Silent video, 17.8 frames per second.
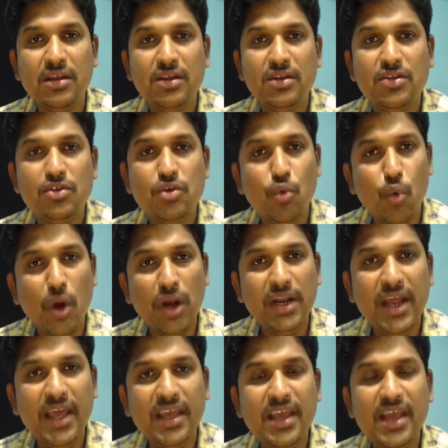So
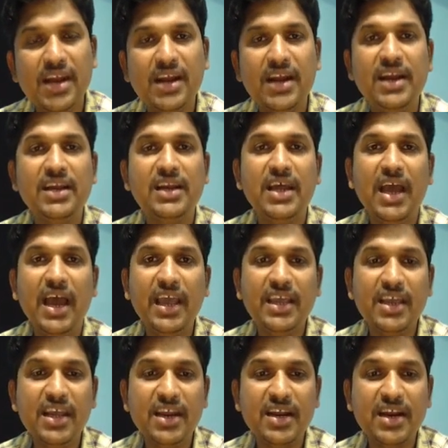what I can write? I
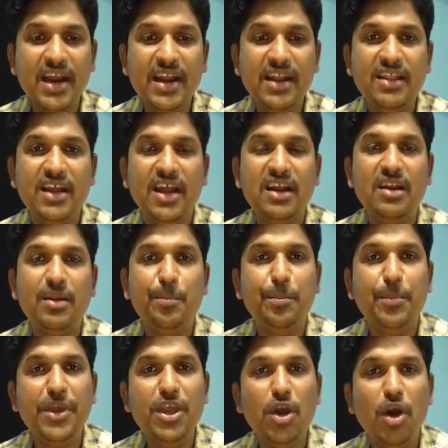can write that
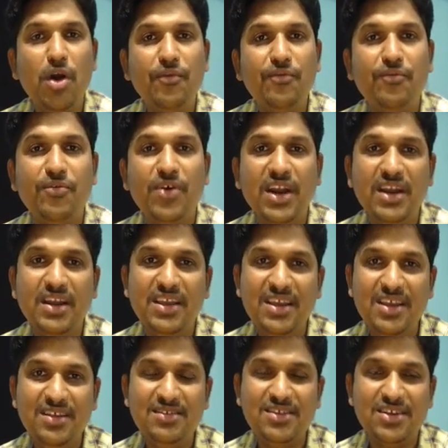P of 1
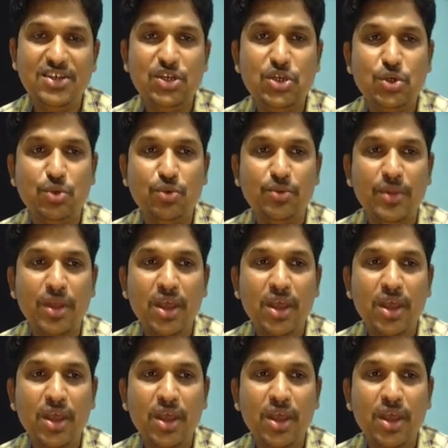is true.